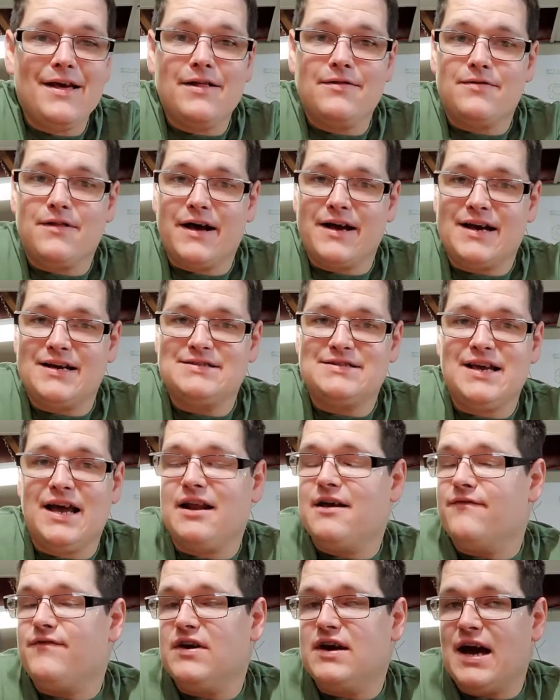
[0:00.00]
like I said,
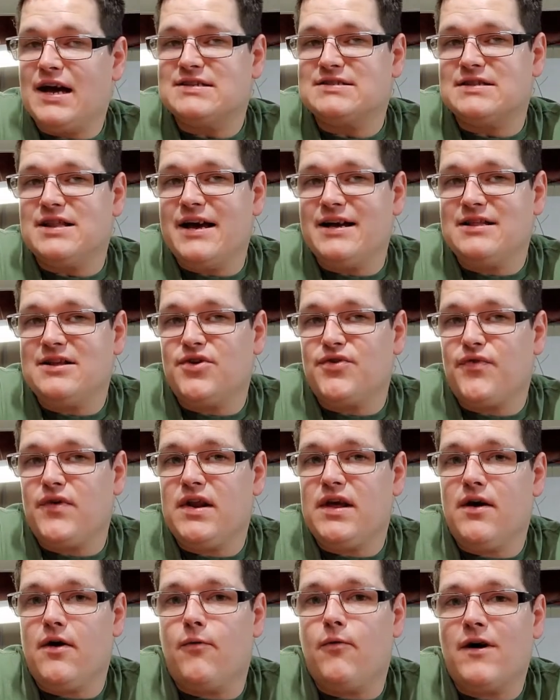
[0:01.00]
if you guys like this
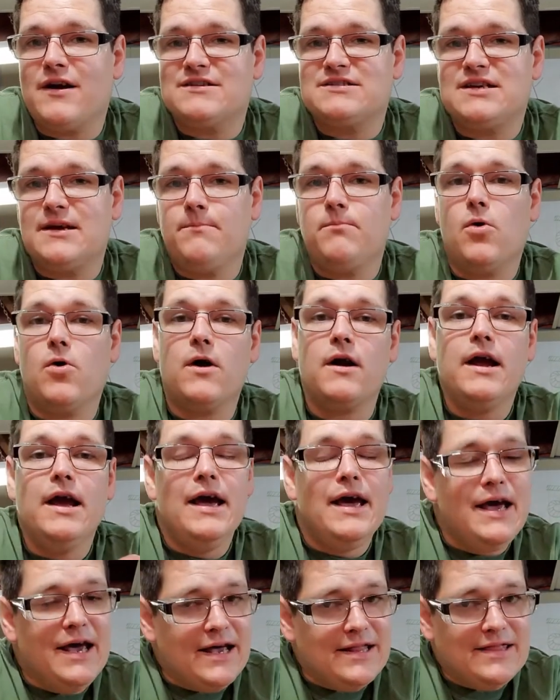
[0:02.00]
video and want to see more,
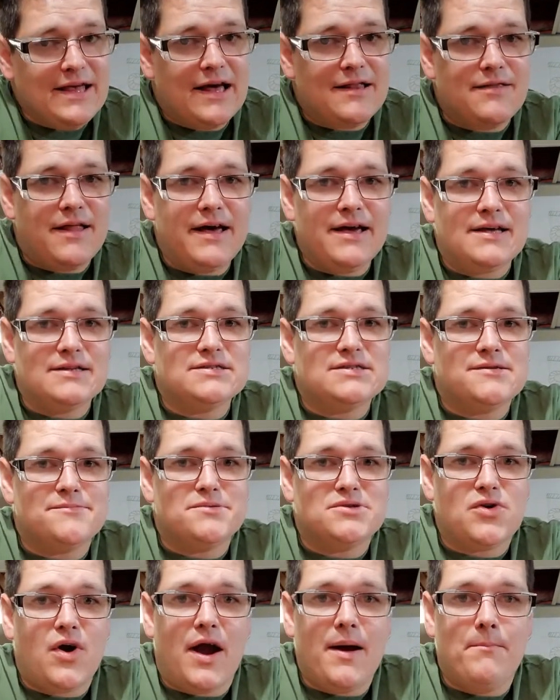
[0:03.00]
hit that like and
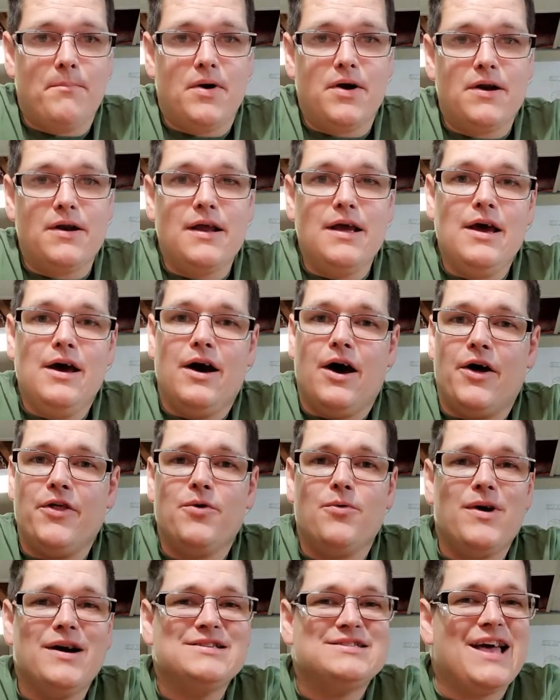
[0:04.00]
subscribe button.
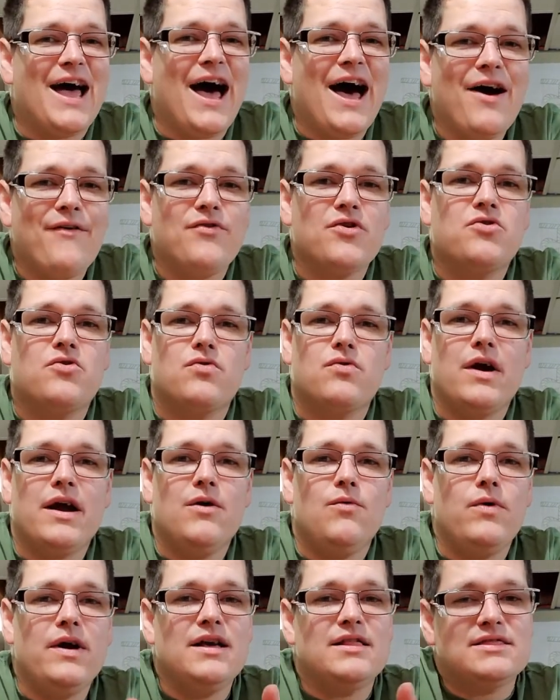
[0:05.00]
Otherwise, have a great
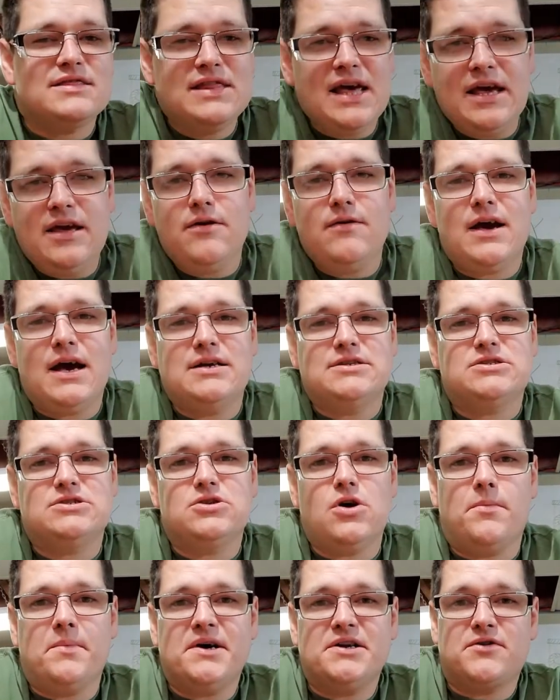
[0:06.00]
week. Thank you guys so
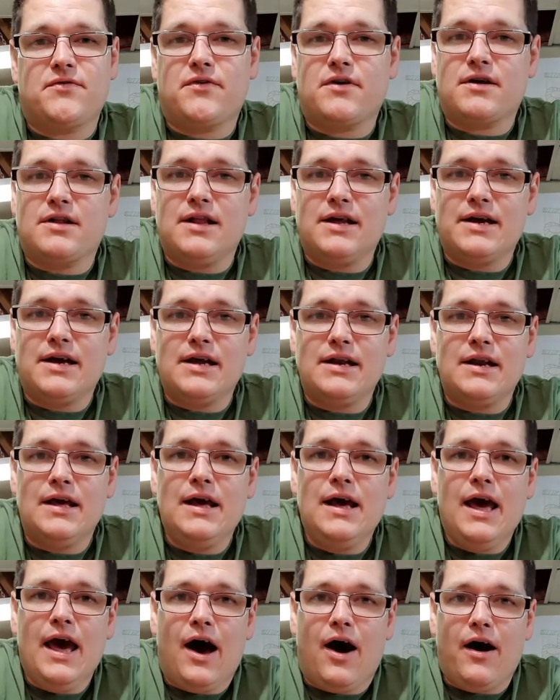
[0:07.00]
much for clicking
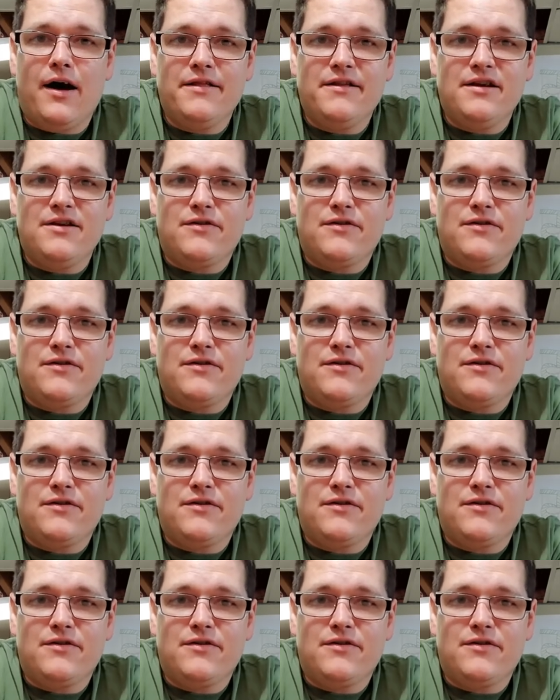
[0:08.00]
on this